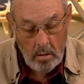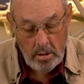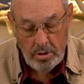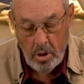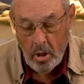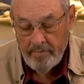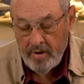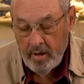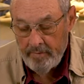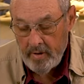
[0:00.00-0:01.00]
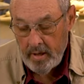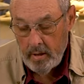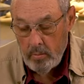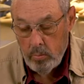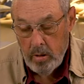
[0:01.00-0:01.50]
This carving of
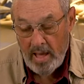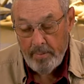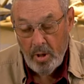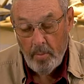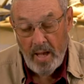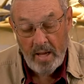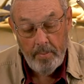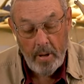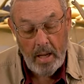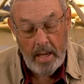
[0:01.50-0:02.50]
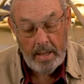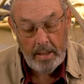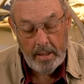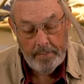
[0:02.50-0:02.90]
a black billed magpie